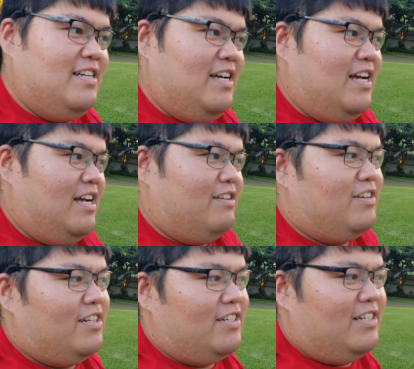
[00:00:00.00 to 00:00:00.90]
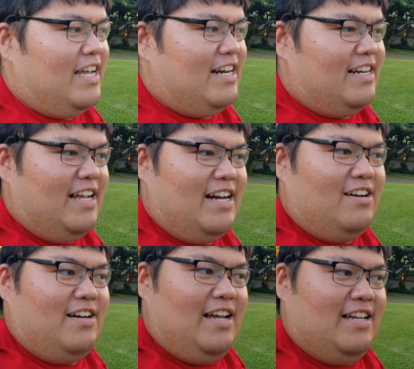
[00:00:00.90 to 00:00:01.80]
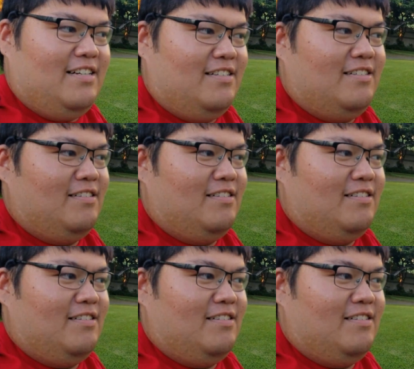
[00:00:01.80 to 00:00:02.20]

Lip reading: I'm gonna go ahead and head out and